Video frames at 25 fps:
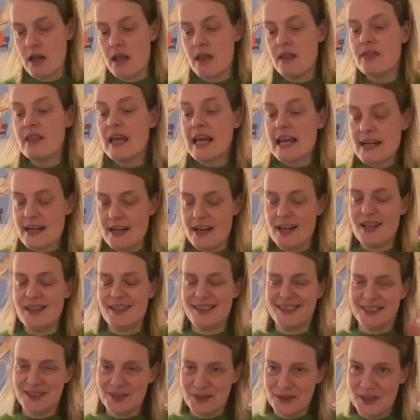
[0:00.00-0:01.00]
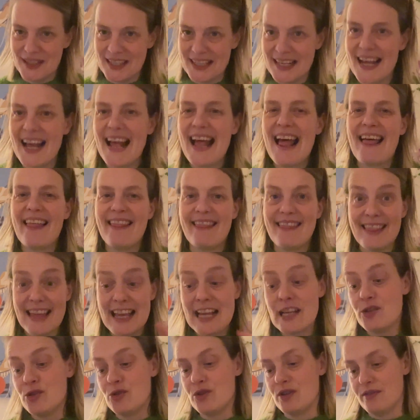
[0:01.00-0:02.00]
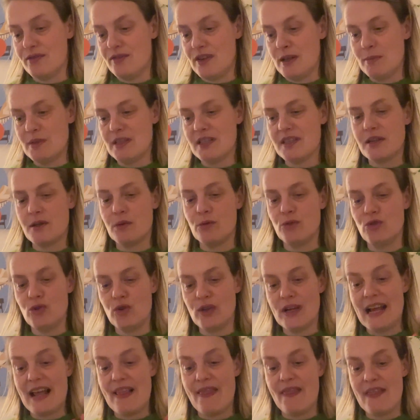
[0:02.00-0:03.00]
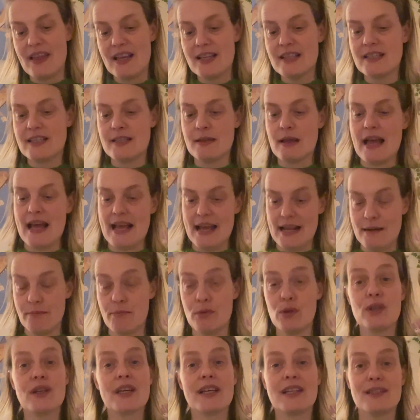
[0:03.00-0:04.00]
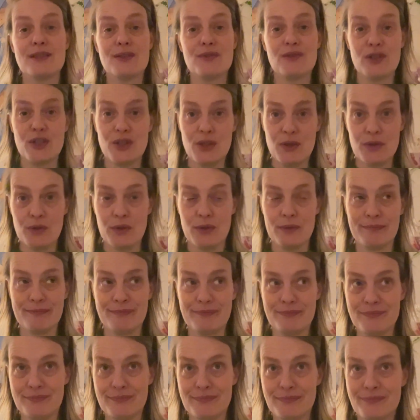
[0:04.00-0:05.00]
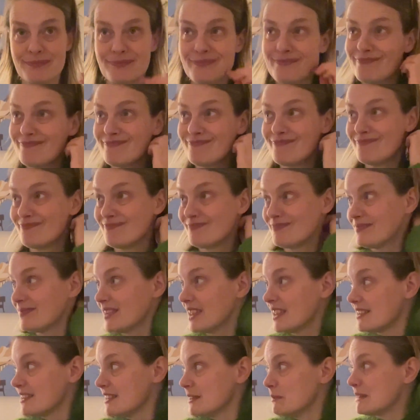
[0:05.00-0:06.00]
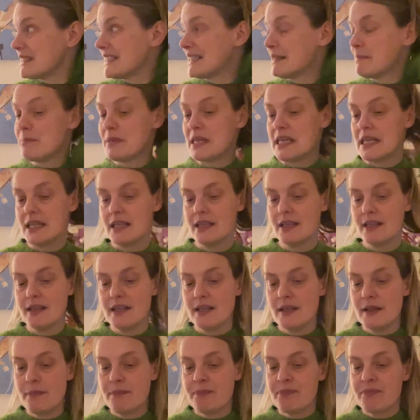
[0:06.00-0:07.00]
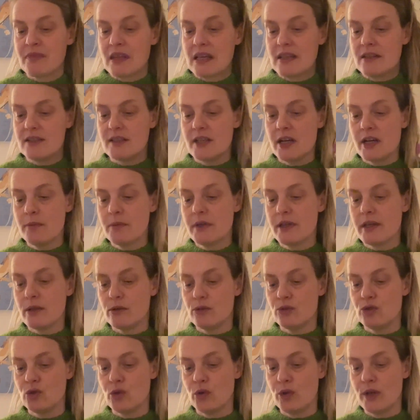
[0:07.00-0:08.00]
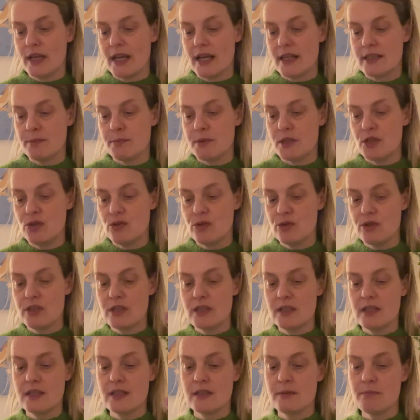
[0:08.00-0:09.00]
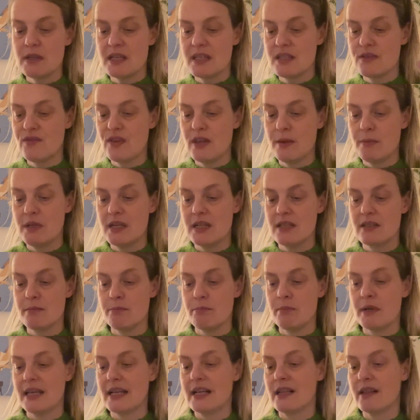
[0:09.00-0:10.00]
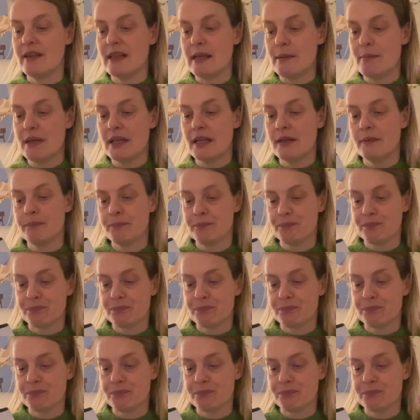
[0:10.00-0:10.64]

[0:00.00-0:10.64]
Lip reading: then you're a feminist killjoy and this handbook is for you. That seems like me. The term killjoy has been used to dismiss feminism by claiming